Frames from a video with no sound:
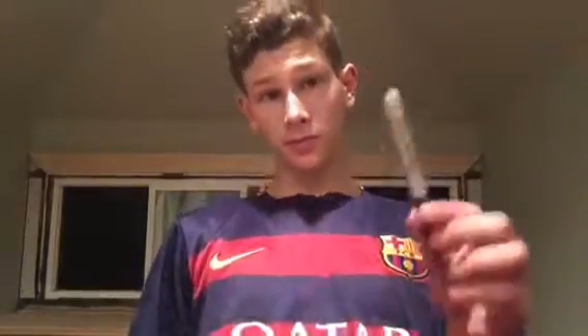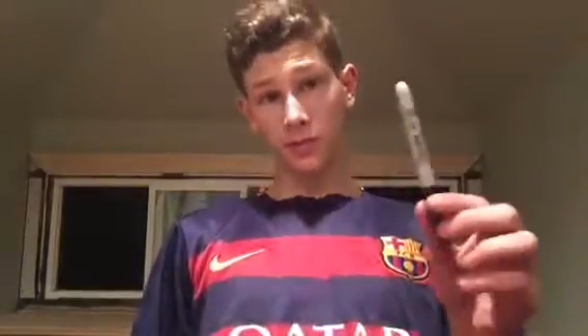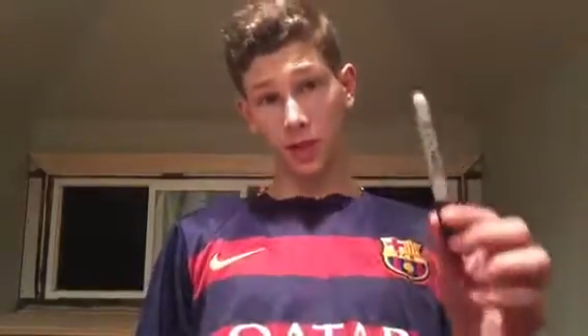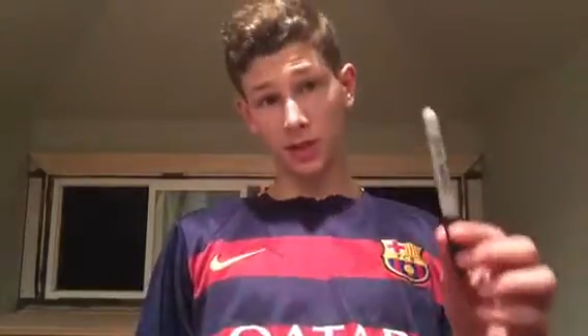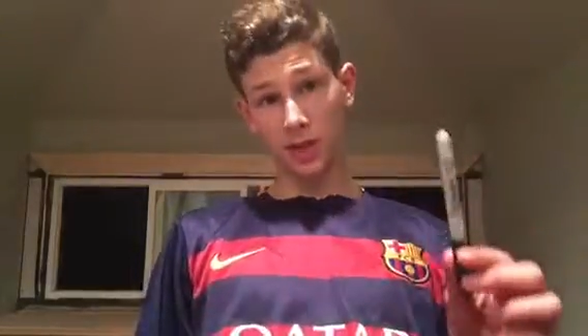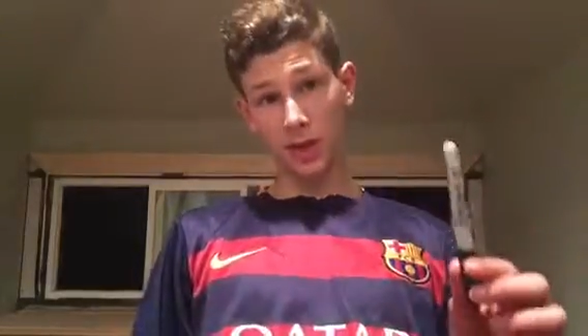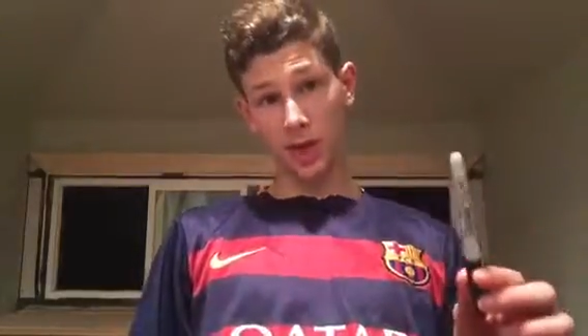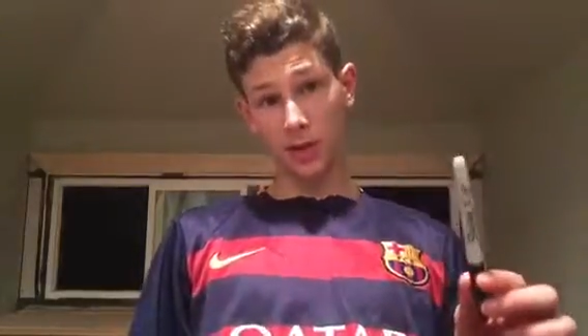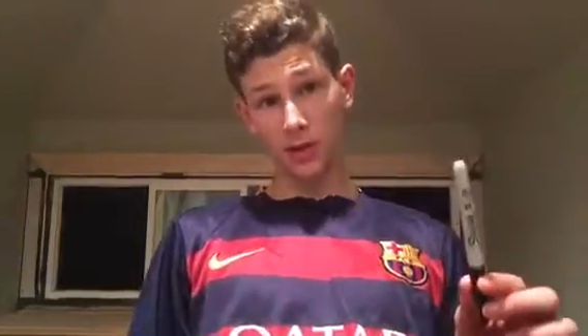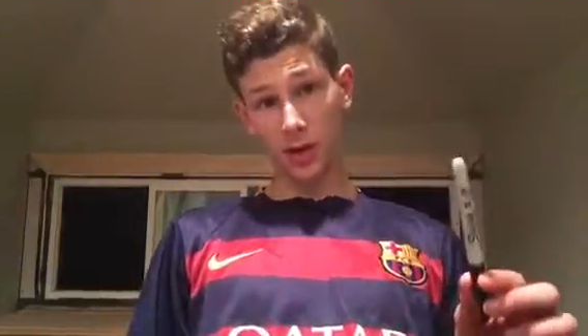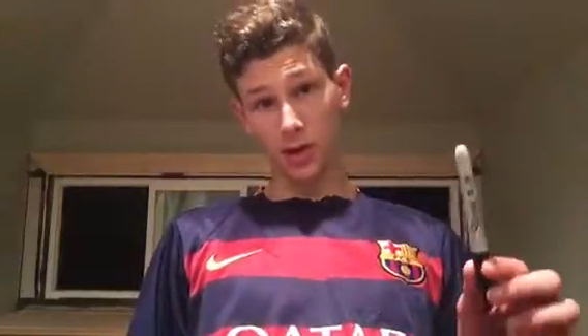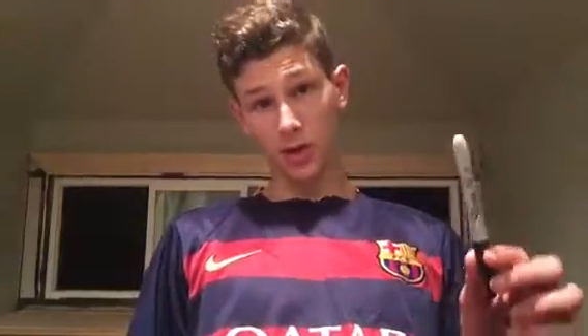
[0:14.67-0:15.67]
in the
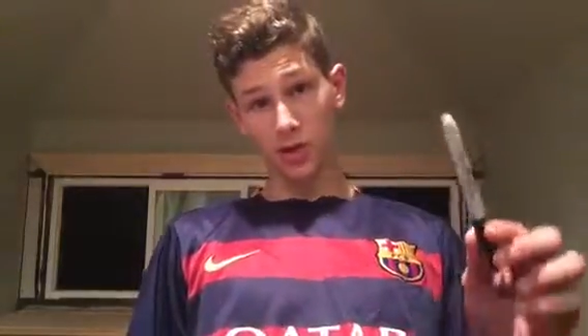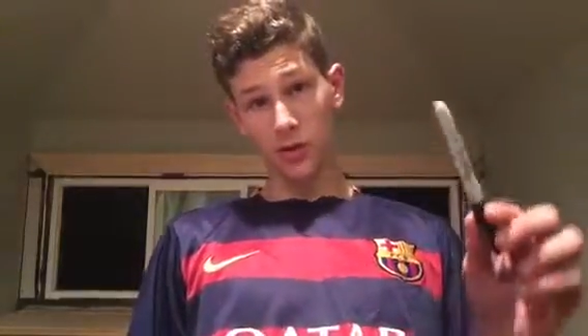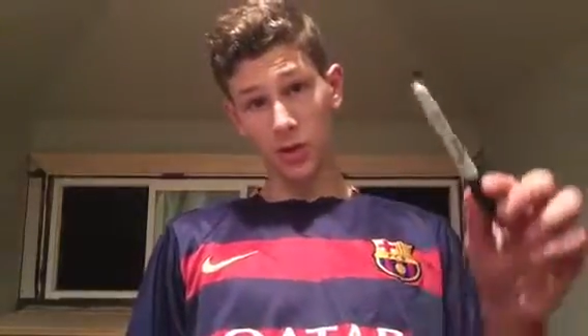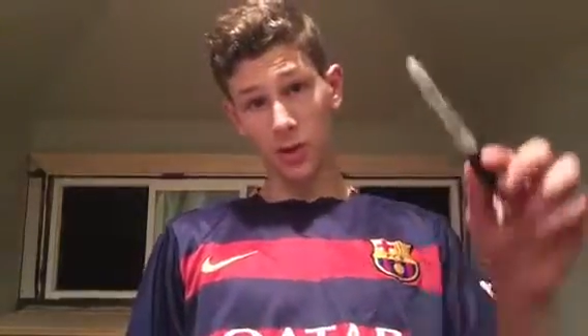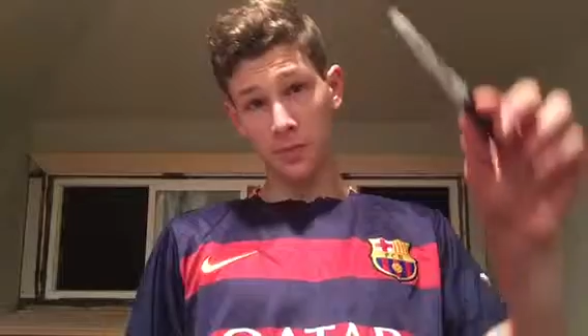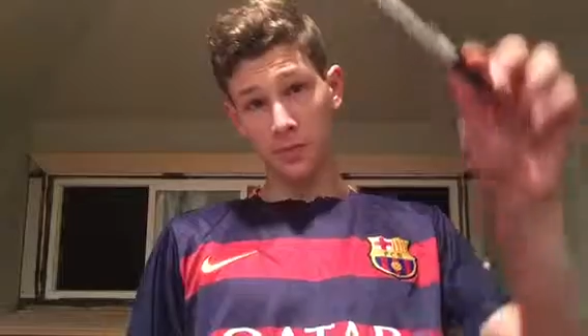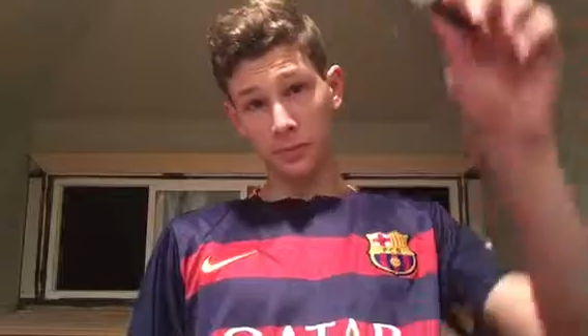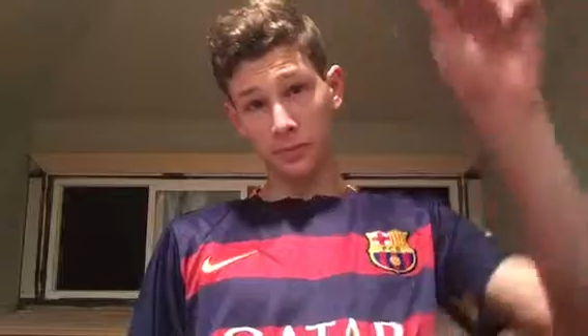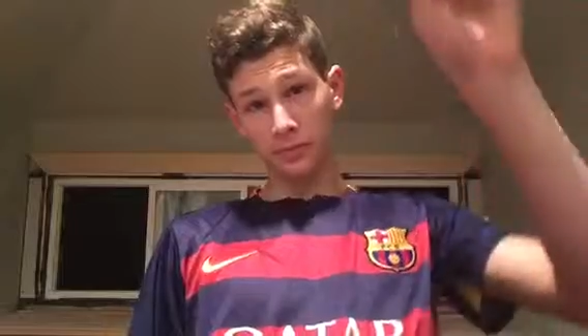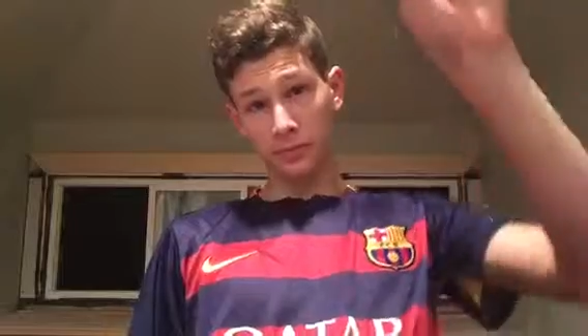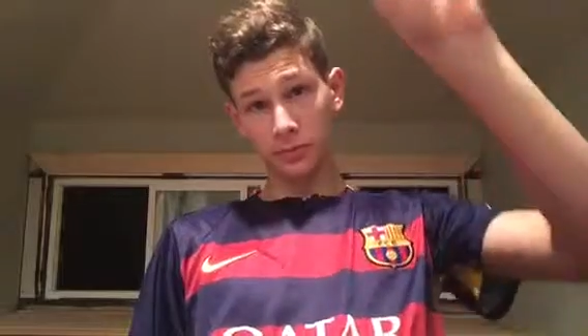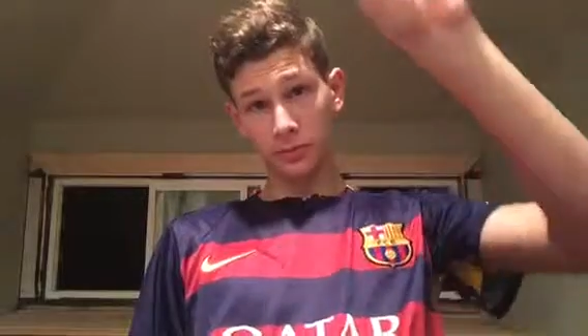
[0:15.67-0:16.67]
air, it goes up,
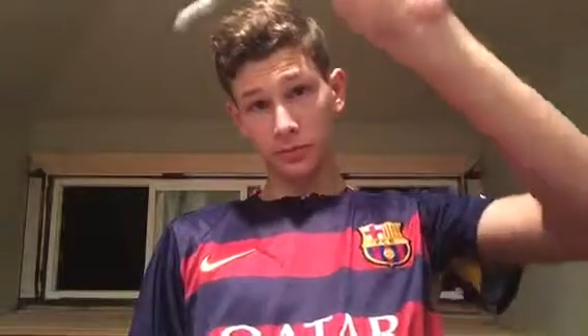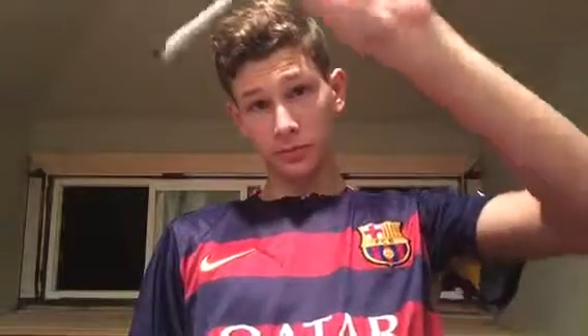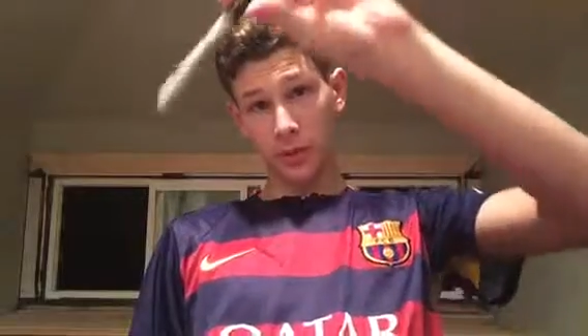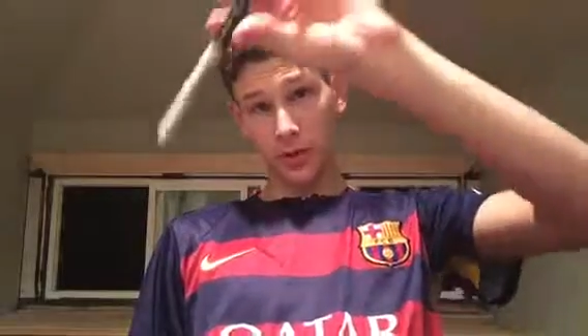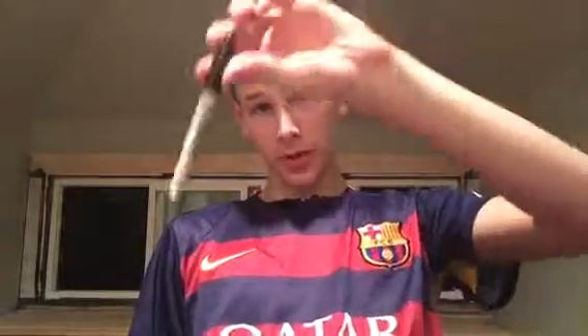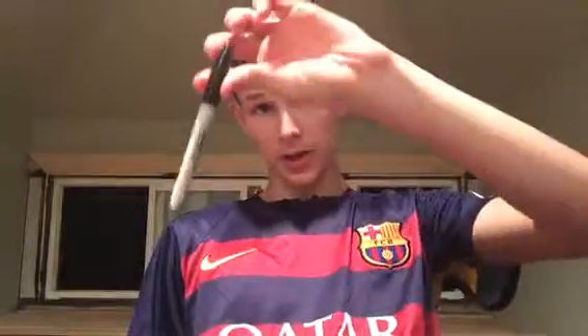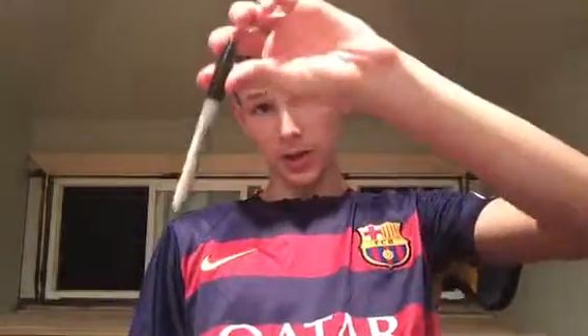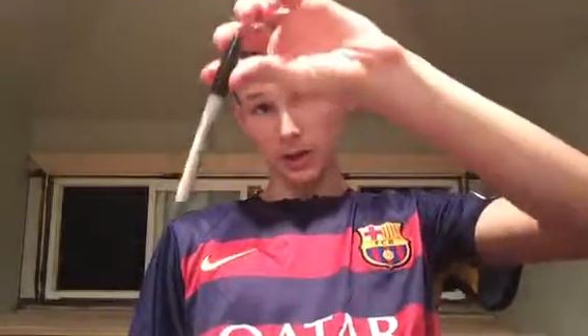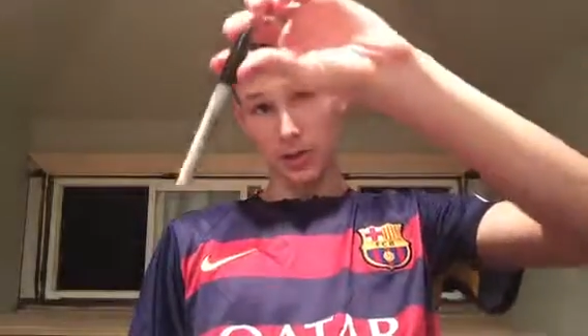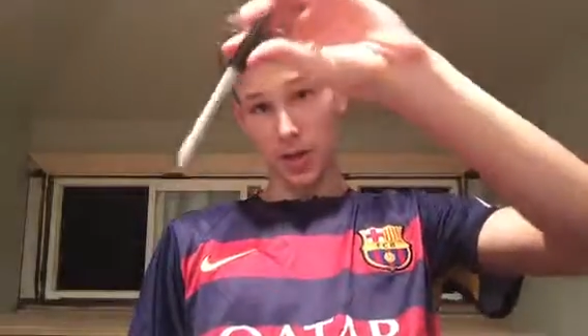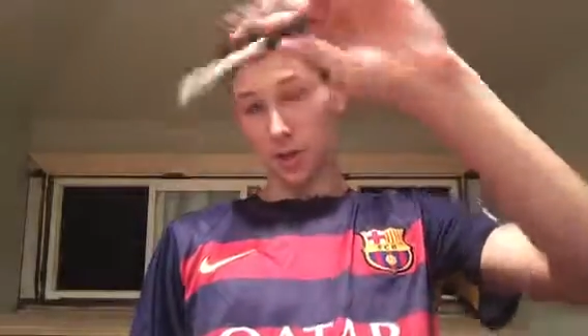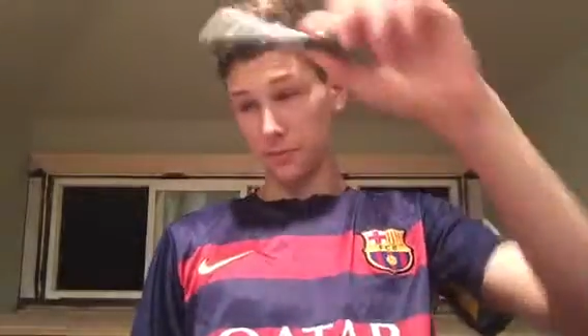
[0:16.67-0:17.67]
and it goes
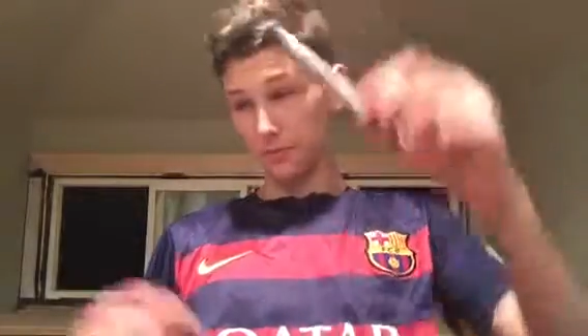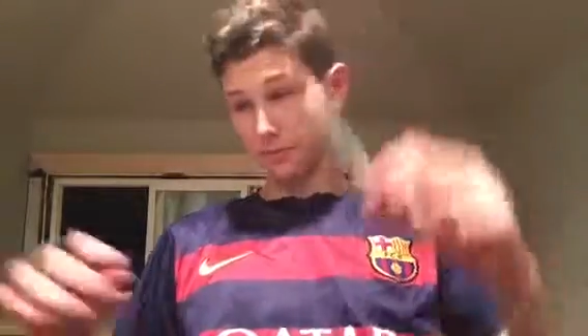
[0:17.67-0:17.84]
down.